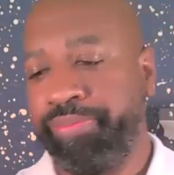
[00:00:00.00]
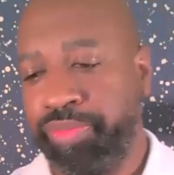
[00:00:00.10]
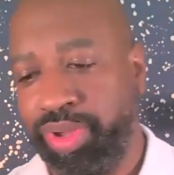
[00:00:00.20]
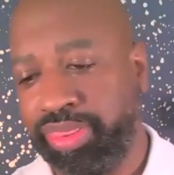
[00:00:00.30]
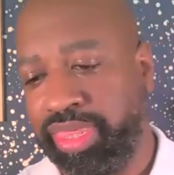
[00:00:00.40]

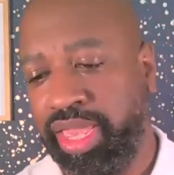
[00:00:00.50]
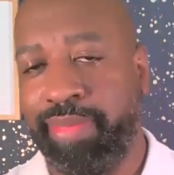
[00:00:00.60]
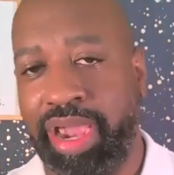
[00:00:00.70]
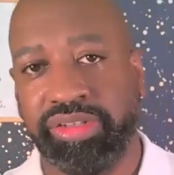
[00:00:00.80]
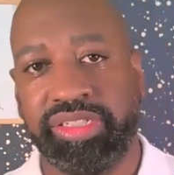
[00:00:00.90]
within
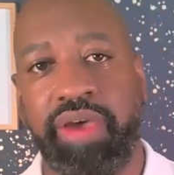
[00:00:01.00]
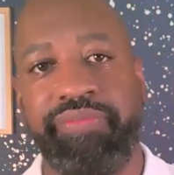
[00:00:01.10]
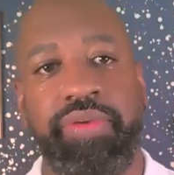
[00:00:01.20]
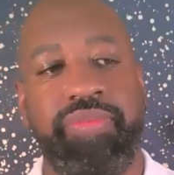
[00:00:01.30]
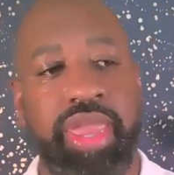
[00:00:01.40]
Microsoft,
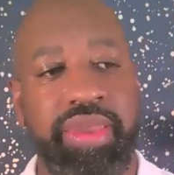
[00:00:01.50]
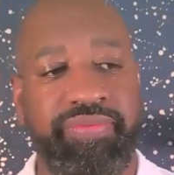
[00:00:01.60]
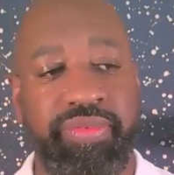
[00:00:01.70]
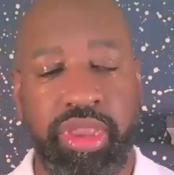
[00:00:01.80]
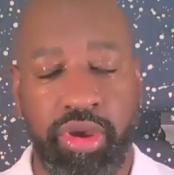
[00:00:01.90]
if
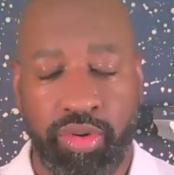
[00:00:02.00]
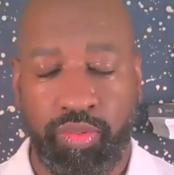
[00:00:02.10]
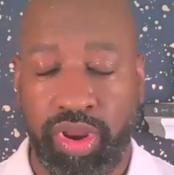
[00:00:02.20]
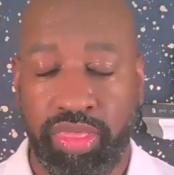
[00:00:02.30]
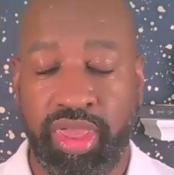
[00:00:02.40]
you're
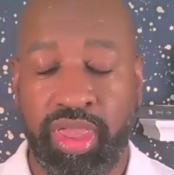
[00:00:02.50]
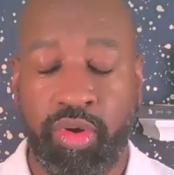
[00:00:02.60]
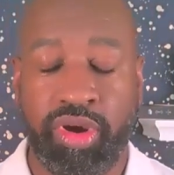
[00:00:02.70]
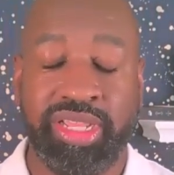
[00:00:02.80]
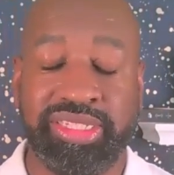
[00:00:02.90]
one of the
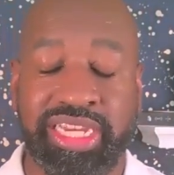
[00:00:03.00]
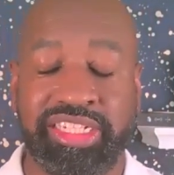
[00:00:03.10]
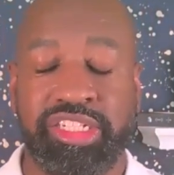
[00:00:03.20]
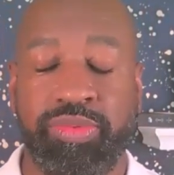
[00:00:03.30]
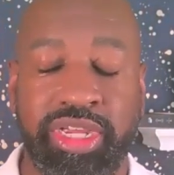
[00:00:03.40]

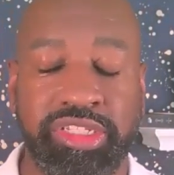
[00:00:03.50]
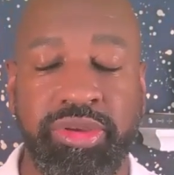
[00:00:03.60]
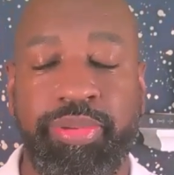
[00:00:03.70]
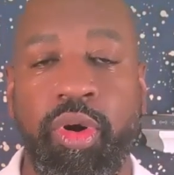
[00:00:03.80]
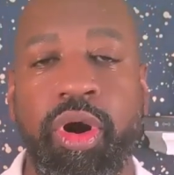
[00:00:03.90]
organizations we can
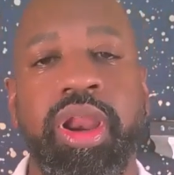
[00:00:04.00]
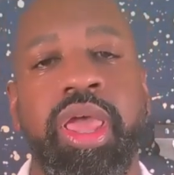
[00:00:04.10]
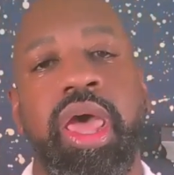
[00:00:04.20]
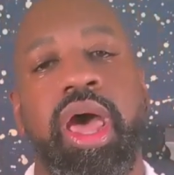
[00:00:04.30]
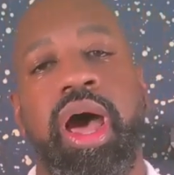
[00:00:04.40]
support,
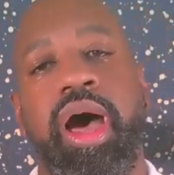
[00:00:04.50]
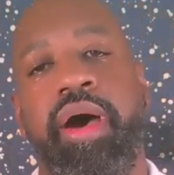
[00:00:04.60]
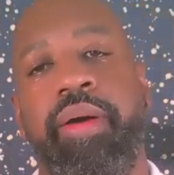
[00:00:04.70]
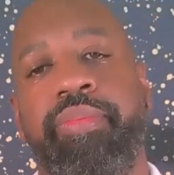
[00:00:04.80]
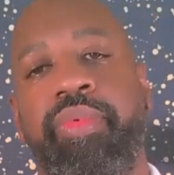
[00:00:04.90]

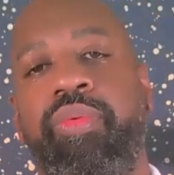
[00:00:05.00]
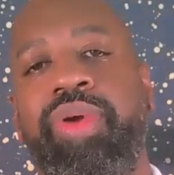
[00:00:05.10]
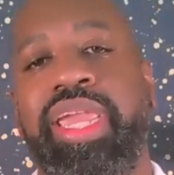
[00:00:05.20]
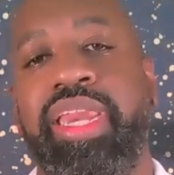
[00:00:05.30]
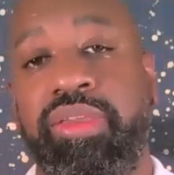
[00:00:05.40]

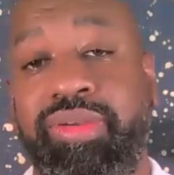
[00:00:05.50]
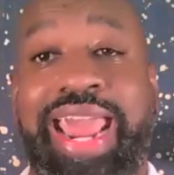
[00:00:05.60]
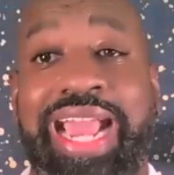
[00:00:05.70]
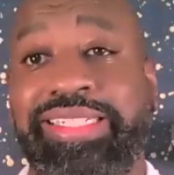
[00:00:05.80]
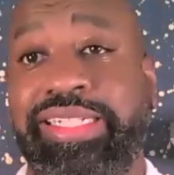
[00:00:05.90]
you can
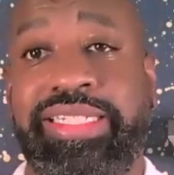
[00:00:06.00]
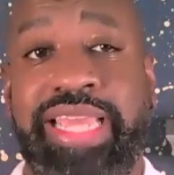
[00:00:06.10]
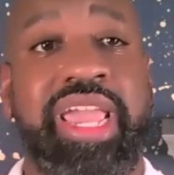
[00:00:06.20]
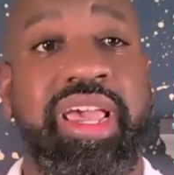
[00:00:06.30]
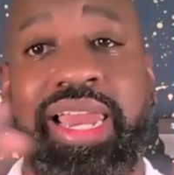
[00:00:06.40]
actually
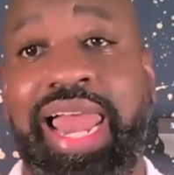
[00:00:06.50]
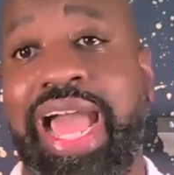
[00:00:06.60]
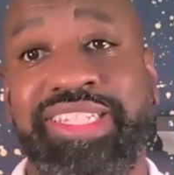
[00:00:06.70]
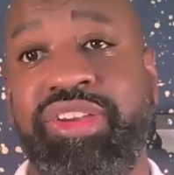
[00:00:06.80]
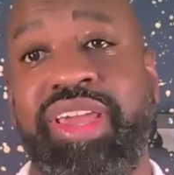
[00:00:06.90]
take a
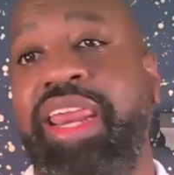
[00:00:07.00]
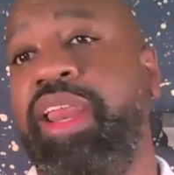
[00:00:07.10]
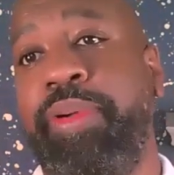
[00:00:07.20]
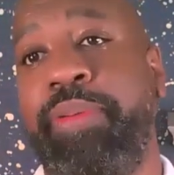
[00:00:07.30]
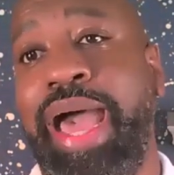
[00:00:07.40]
class. You can end
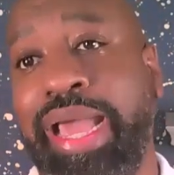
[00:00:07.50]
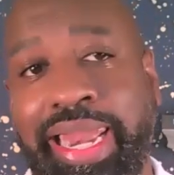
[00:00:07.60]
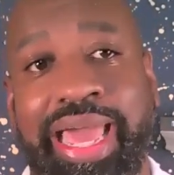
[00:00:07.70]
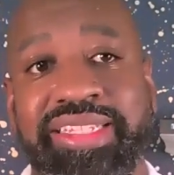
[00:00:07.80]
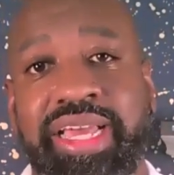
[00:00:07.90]
up in my
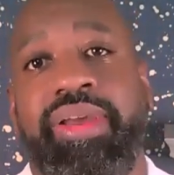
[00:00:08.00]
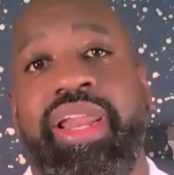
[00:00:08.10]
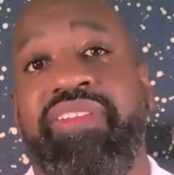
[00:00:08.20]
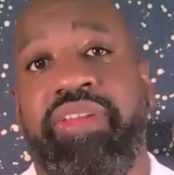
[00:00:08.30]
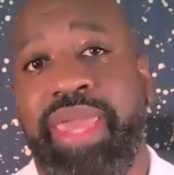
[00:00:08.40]
class. I would
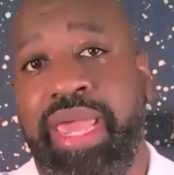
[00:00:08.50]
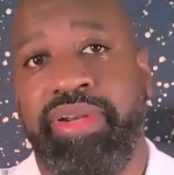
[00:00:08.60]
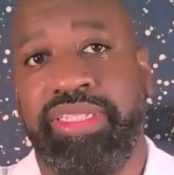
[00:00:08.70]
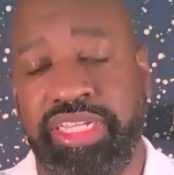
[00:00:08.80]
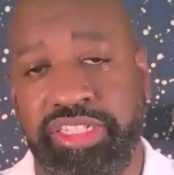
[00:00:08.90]
love to be able
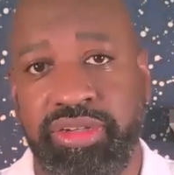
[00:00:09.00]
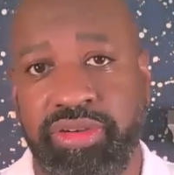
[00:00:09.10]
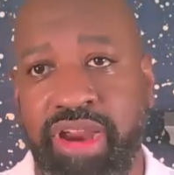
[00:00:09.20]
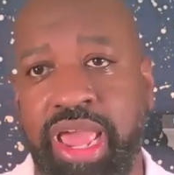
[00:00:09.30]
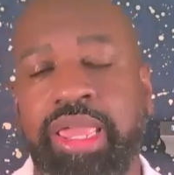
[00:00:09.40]
to teach you,
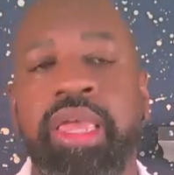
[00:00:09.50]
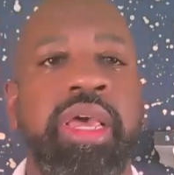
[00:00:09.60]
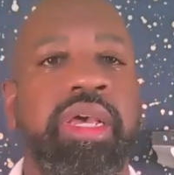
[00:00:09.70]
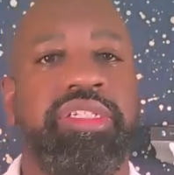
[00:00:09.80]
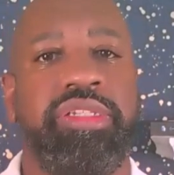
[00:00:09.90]
right?
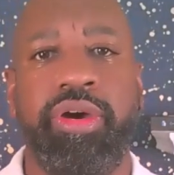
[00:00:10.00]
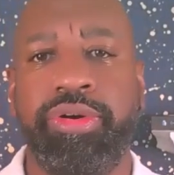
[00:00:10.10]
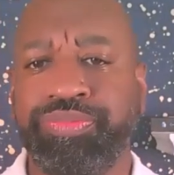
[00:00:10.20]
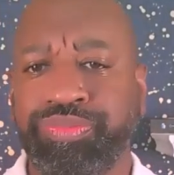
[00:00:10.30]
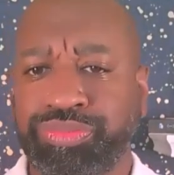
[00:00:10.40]

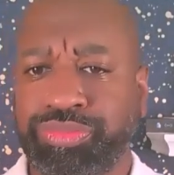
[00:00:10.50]
So